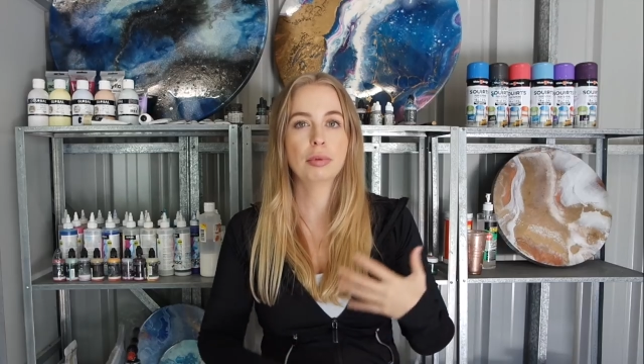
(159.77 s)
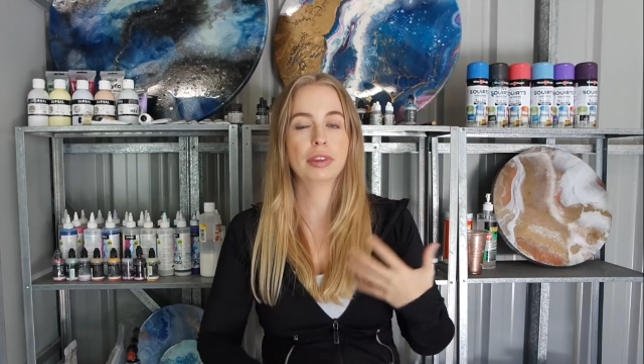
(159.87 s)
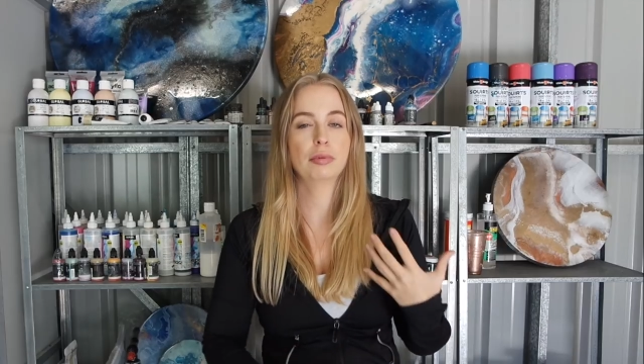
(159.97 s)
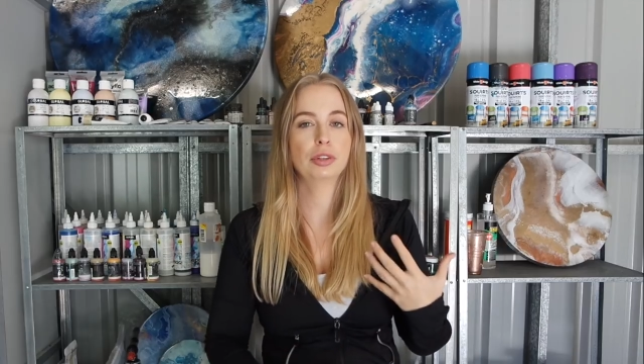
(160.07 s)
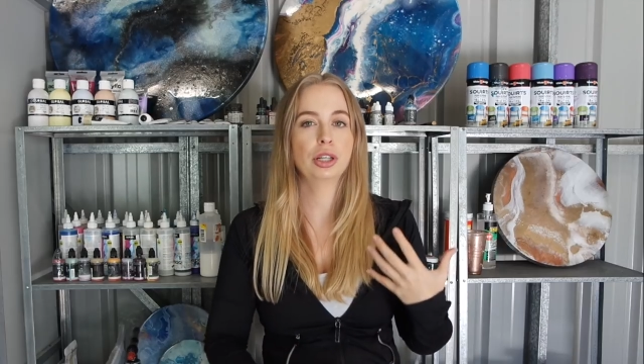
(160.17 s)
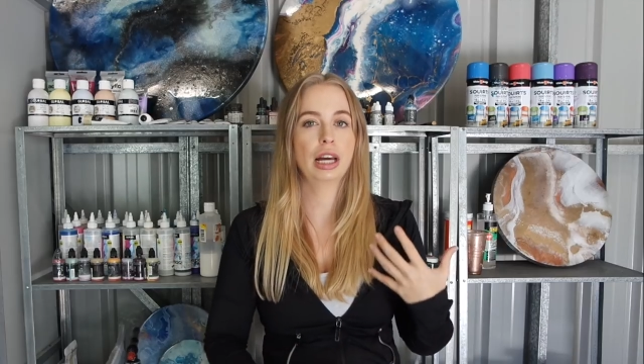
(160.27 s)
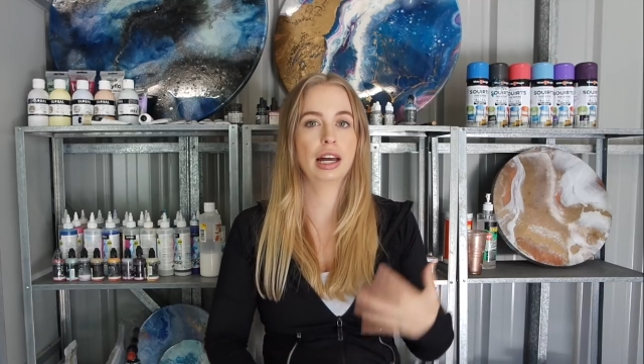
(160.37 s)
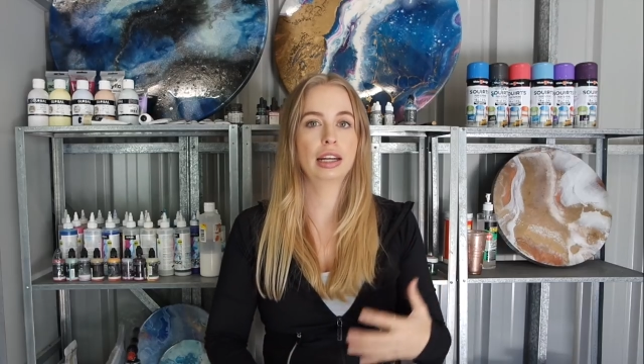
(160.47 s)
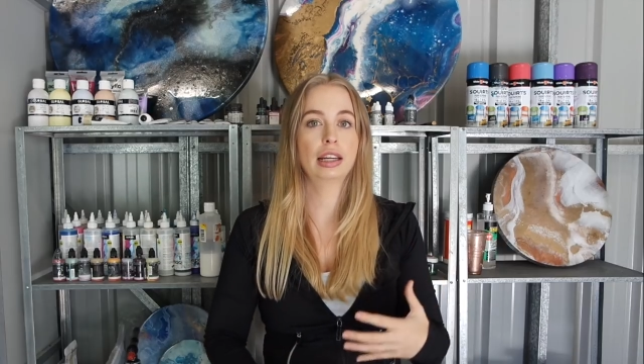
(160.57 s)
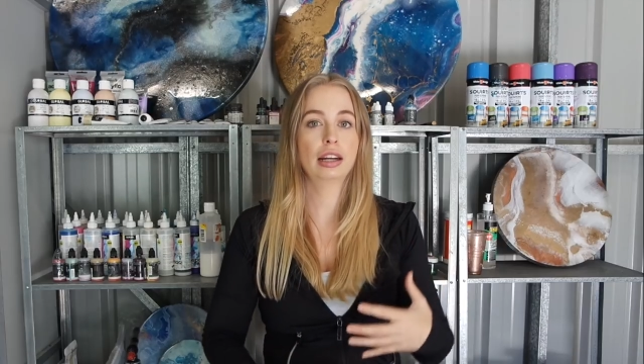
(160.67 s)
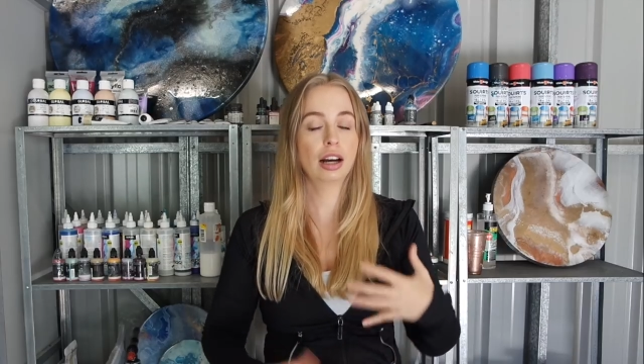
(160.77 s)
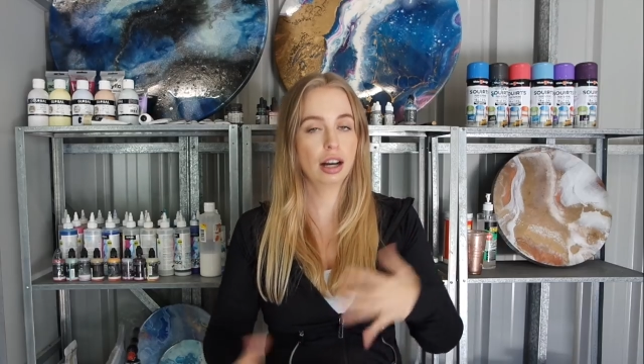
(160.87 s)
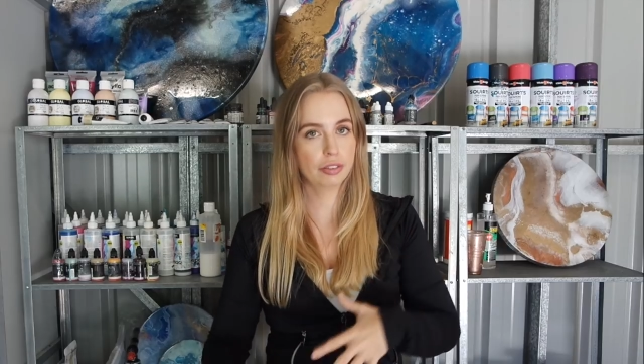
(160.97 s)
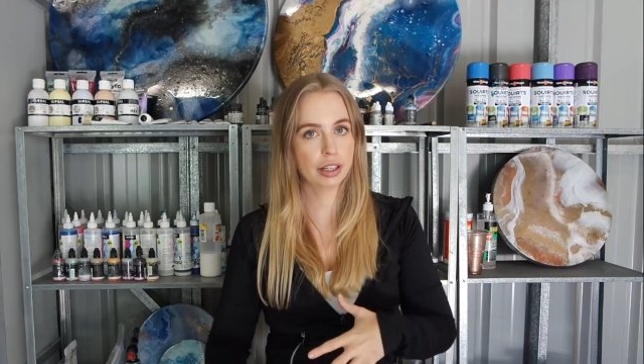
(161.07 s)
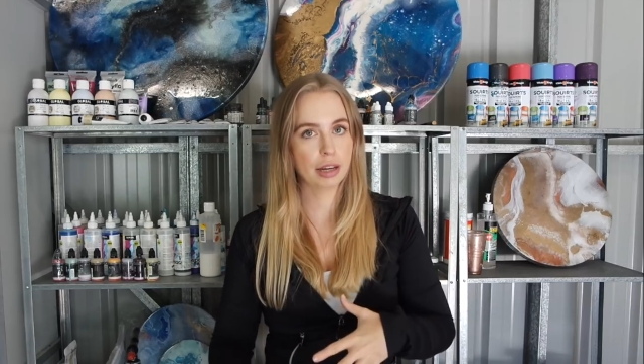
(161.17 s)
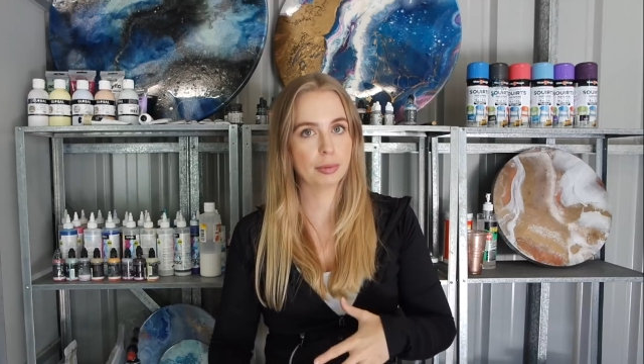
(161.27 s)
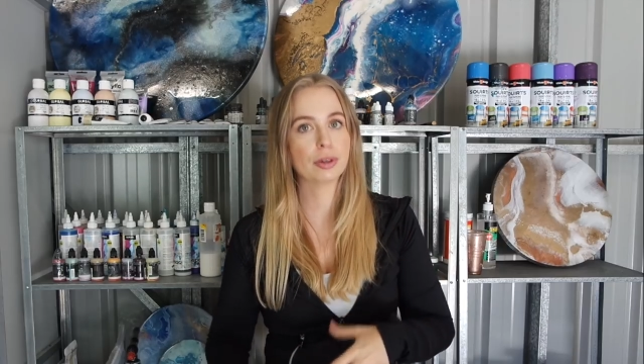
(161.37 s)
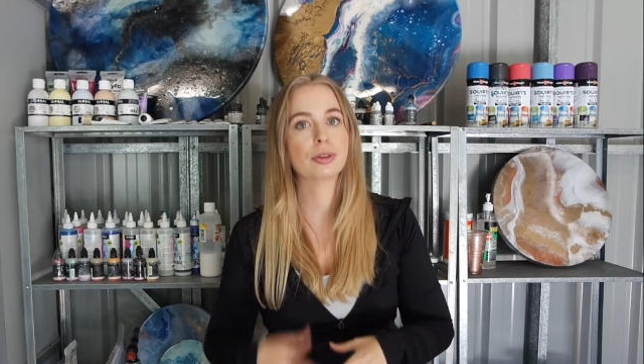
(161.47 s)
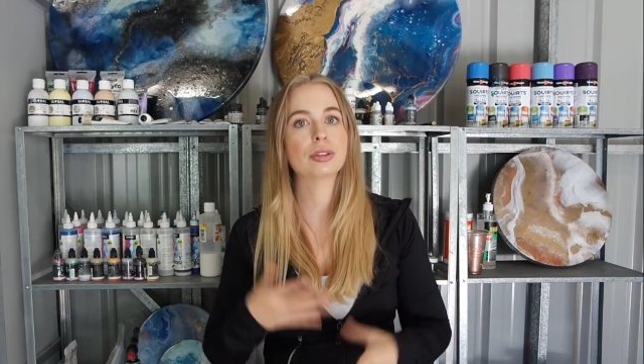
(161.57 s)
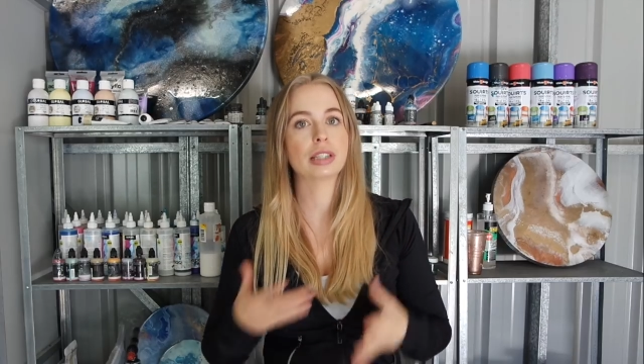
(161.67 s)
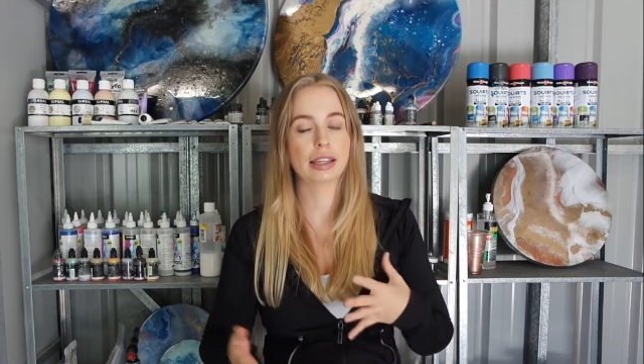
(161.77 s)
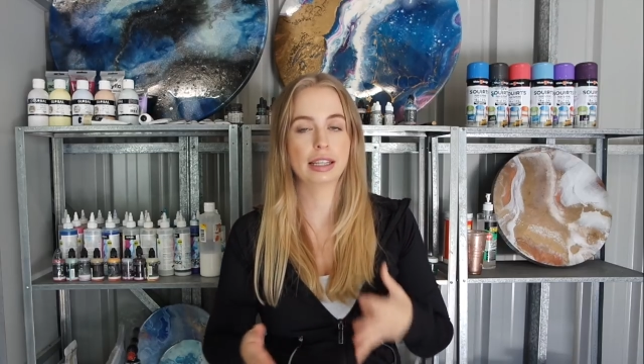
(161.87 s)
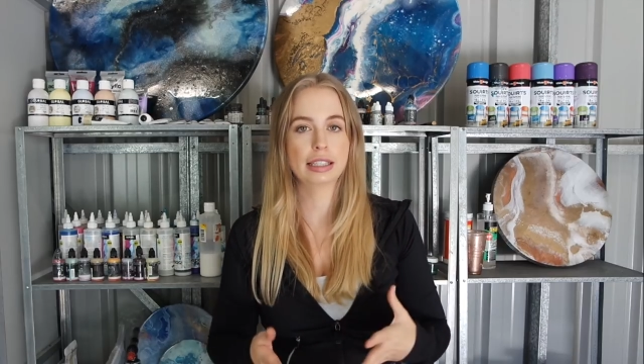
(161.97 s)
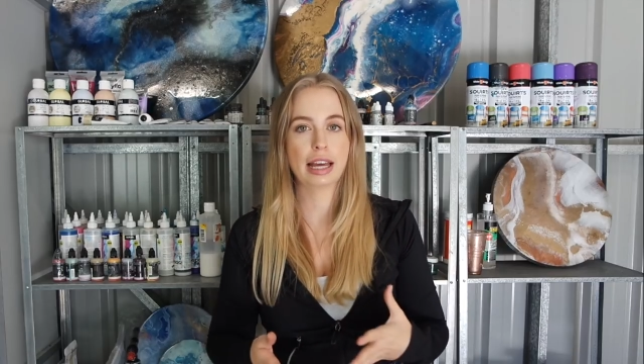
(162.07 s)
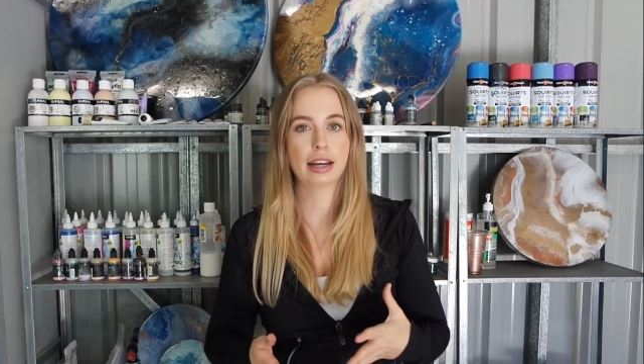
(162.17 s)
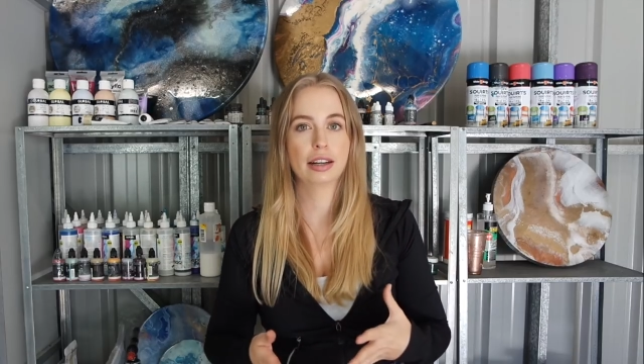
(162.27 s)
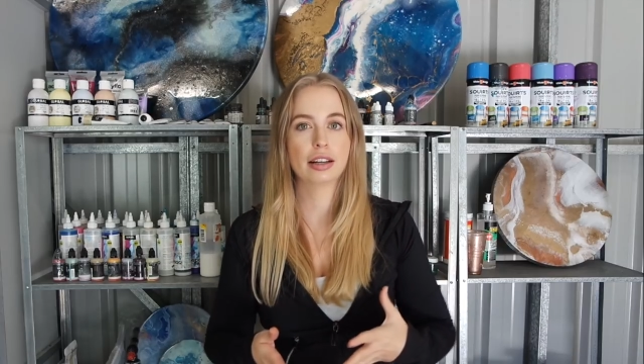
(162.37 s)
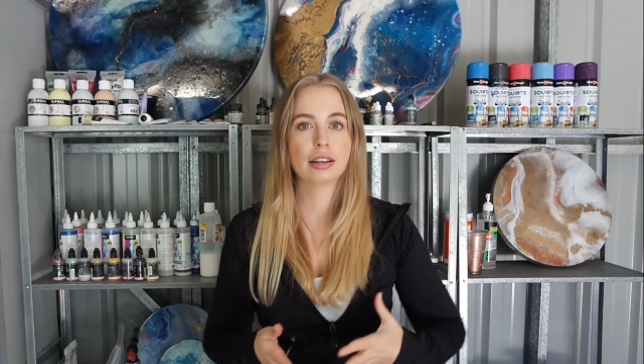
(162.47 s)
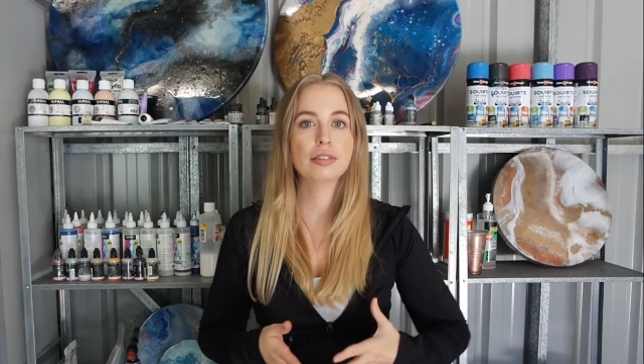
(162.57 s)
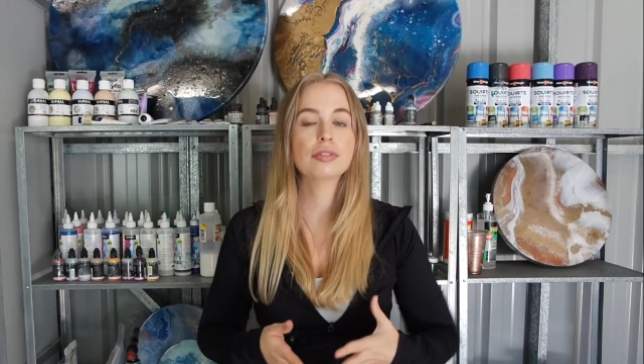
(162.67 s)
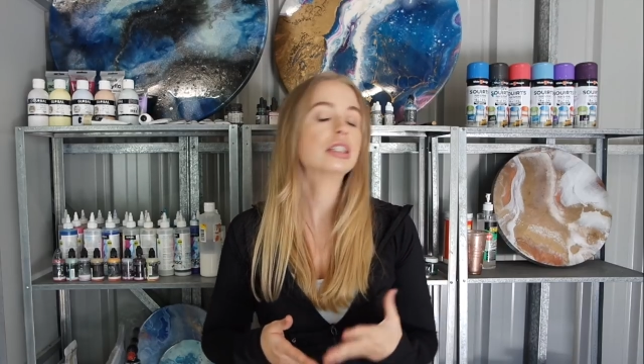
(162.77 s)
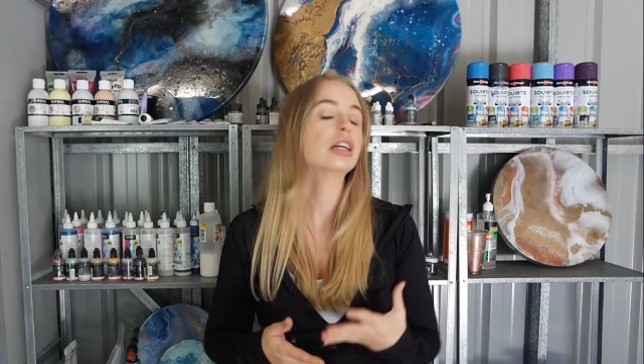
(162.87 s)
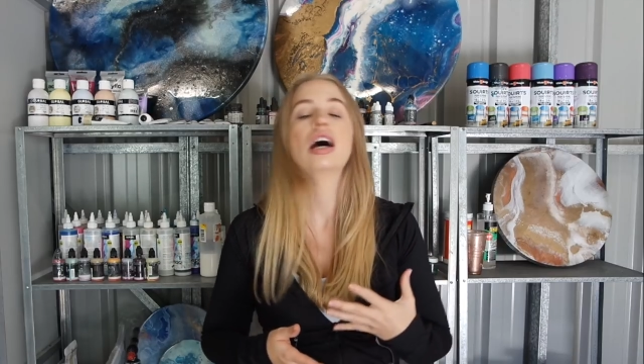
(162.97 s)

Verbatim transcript: But then when you add in other chemicals like these additives,